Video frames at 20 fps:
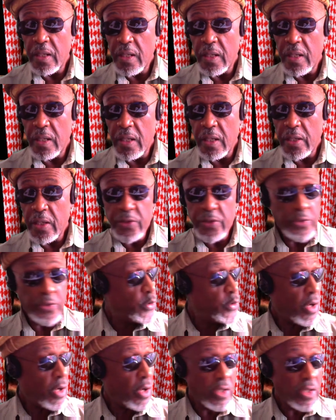you're doing all
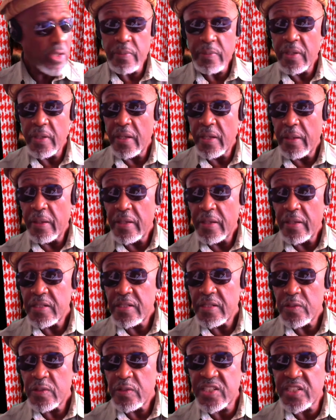this,
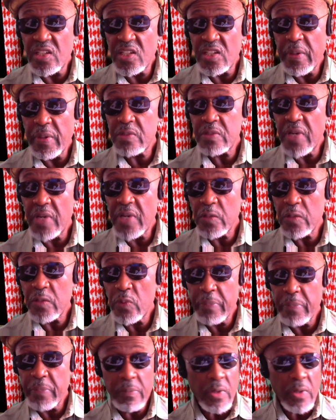stealing people's money, ripping
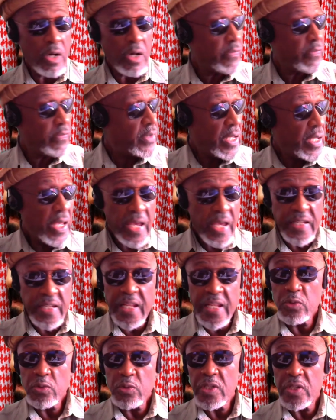people off. Then you
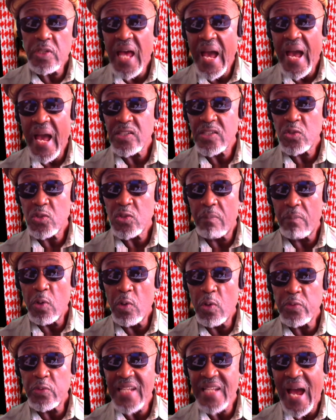decide you're going to move to this
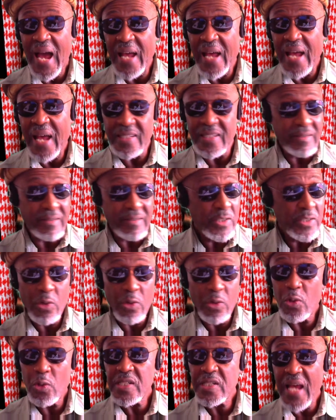island. You don't know this
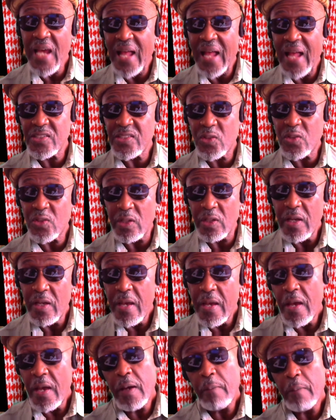island's going to
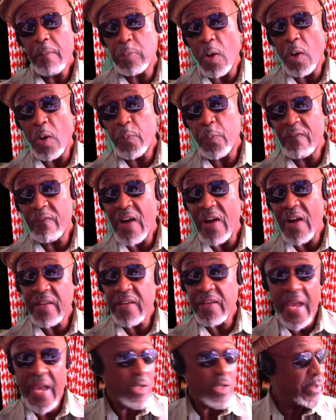blow up with a volcano
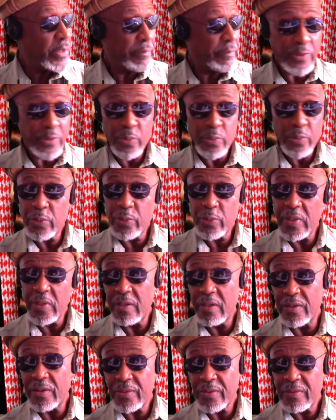in 2 or 3 years.
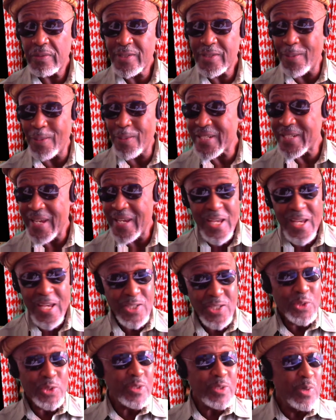You see what I'm saying? So you was
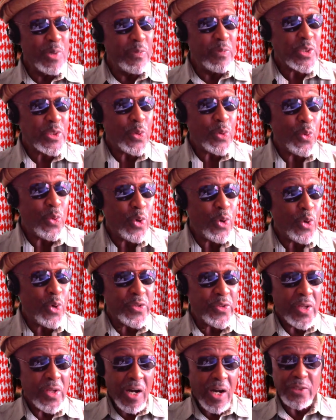moving towards
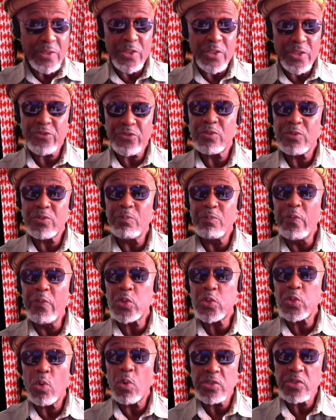
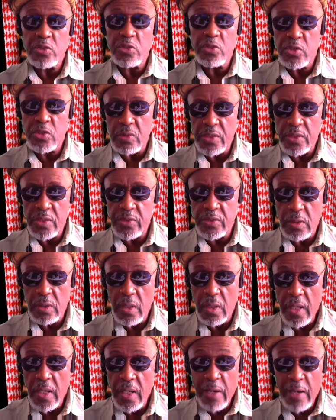your destruction. It
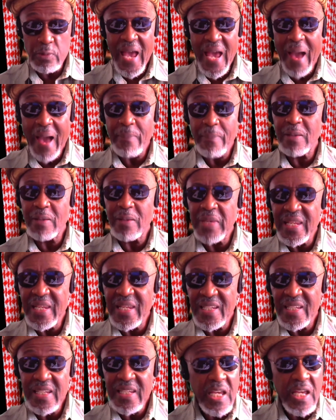was happening immediately.
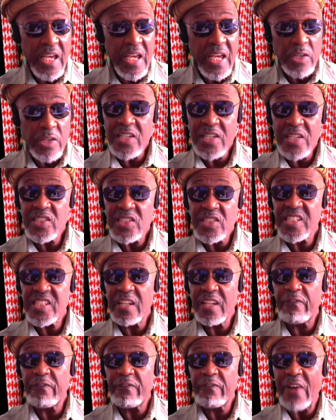You just didn't see the
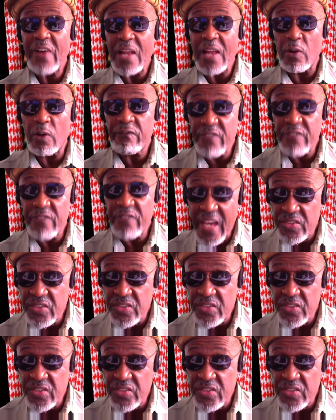final effects